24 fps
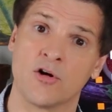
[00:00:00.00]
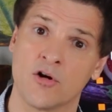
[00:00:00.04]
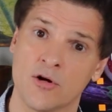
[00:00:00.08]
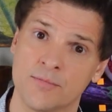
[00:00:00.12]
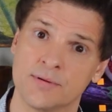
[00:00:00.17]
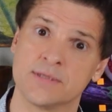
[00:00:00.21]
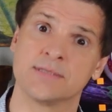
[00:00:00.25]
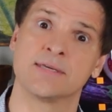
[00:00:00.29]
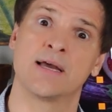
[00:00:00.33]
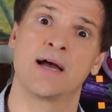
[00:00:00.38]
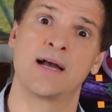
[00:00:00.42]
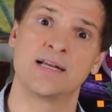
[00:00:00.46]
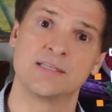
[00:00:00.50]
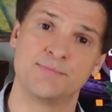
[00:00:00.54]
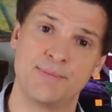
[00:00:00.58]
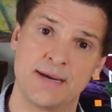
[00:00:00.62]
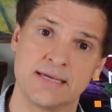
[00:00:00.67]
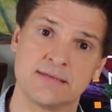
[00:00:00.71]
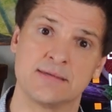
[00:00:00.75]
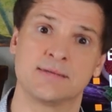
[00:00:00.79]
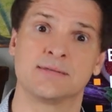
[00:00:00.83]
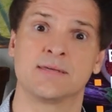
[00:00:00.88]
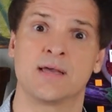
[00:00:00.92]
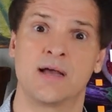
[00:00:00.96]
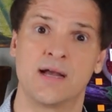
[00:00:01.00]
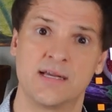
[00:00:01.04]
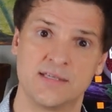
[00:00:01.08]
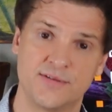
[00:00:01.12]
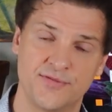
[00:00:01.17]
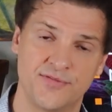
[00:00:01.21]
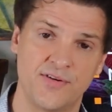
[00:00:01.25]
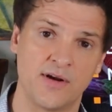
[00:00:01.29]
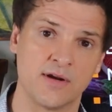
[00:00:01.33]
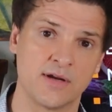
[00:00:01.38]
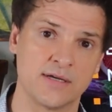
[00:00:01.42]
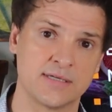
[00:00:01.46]
herbicides, pesticides,
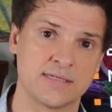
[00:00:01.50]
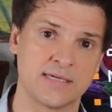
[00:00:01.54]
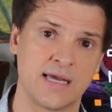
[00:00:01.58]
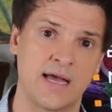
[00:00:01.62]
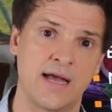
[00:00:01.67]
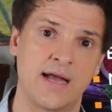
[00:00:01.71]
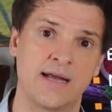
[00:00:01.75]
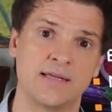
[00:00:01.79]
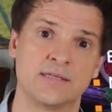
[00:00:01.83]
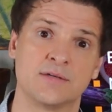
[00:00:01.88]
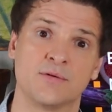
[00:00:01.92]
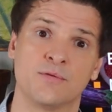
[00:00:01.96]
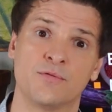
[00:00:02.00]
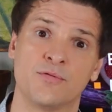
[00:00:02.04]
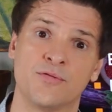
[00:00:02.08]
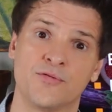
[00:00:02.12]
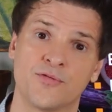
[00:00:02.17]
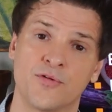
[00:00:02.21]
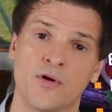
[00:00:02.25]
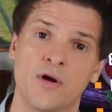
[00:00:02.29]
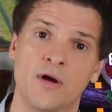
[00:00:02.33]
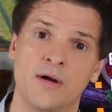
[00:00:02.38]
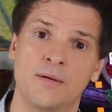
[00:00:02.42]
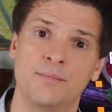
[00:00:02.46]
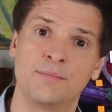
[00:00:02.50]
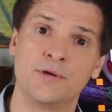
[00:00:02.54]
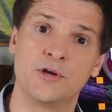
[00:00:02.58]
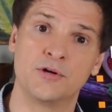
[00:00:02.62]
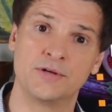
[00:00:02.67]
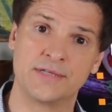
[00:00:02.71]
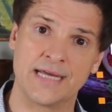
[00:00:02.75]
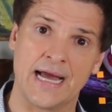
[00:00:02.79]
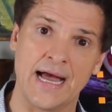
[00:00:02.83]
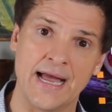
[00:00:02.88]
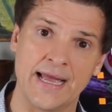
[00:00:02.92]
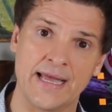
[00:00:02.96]
fungicides from your
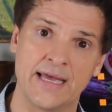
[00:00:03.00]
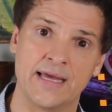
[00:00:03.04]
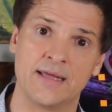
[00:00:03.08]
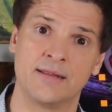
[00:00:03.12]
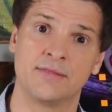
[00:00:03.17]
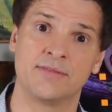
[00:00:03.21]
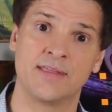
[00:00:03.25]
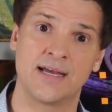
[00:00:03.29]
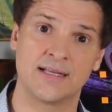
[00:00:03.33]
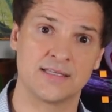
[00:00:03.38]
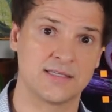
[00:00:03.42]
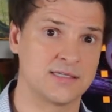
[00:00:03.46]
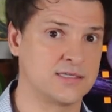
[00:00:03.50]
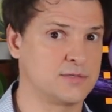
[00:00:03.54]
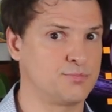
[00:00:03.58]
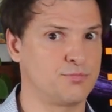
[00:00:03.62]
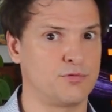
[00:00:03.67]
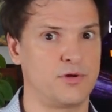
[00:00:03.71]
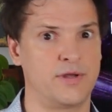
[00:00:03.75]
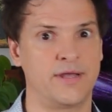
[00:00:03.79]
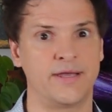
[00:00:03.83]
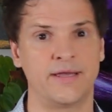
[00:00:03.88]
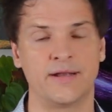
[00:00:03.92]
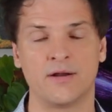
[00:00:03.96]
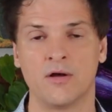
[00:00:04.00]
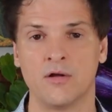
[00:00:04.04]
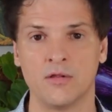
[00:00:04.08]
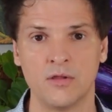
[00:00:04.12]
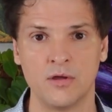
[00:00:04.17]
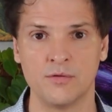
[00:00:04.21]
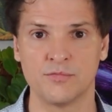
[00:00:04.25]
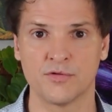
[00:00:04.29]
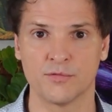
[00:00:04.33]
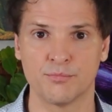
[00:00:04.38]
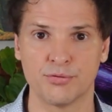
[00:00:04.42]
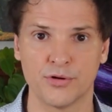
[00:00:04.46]
diet that's sprayed all
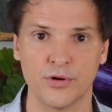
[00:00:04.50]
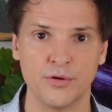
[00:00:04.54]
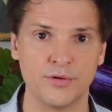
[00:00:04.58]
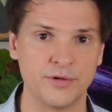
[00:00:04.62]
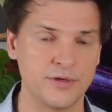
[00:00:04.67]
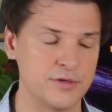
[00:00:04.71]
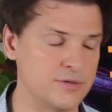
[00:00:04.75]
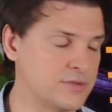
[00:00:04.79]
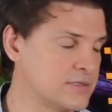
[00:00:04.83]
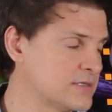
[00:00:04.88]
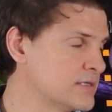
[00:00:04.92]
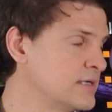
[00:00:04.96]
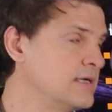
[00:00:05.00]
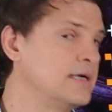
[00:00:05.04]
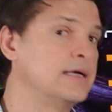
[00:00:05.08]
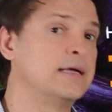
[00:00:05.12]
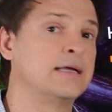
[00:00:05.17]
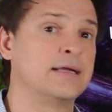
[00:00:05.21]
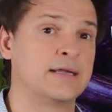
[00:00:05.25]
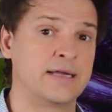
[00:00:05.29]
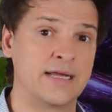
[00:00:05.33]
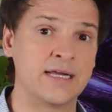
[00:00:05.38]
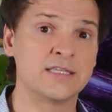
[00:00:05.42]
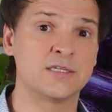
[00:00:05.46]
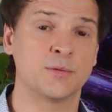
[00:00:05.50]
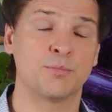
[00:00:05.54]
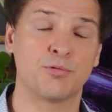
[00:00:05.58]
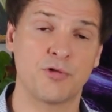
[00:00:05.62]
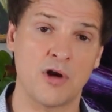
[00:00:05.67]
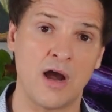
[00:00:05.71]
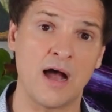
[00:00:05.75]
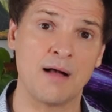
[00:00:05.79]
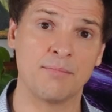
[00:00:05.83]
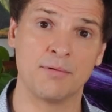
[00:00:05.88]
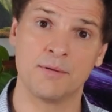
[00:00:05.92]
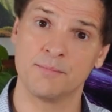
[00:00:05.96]
over produce, it's a
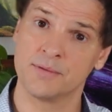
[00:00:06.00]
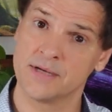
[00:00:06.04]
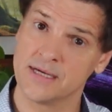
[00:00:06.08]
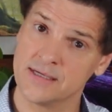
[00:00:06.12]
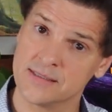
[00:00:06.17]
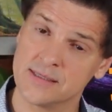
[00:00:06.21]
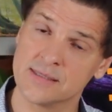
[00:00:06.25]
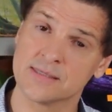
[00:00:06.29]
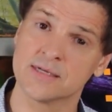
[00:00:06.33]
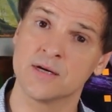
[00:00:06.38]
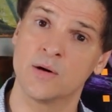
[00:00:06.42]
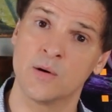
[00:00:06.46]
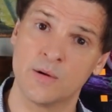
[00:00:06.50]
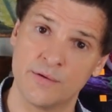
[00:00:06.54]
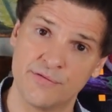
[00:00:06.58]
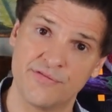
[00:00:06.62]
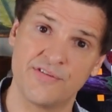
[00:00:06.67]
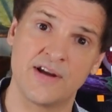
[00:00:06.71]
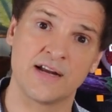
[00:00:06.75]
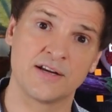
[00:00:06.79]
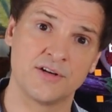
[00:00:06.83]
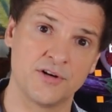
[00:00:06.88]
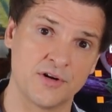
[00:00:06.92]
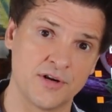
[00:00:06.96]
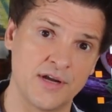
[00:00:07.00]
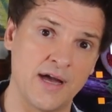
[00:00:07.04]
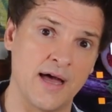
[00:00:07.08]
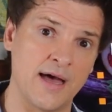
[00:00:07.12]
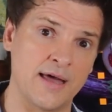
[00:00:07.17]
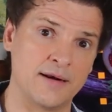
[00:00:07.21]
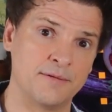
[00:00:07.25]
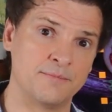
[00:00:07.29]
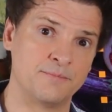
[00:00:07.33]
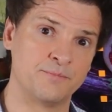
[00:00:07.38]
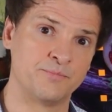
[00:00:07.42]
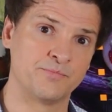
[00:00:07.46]
problem because it's going to affect your
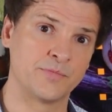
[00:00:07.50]
gut.